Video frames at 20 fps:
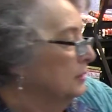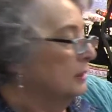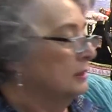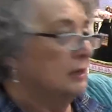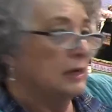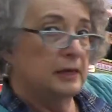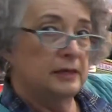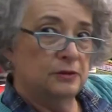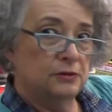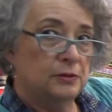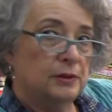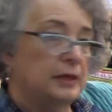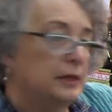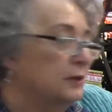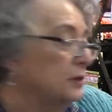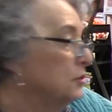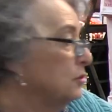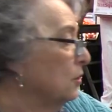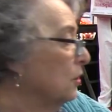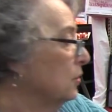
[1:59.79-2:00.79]
a light
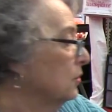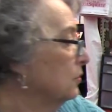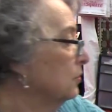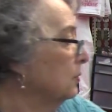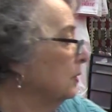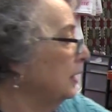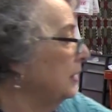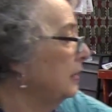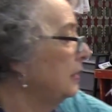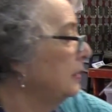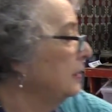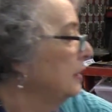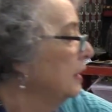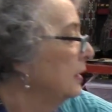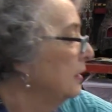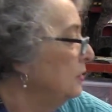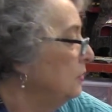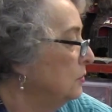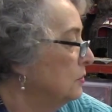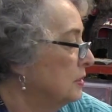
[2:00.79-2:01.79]
green, a dark green.
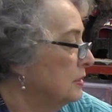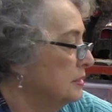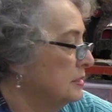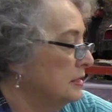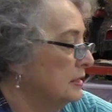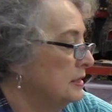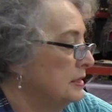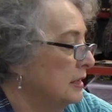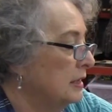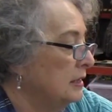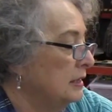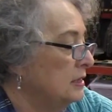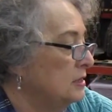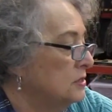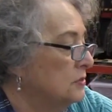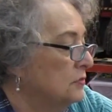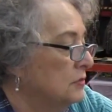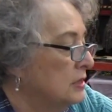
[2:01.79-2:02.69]
You can see that each of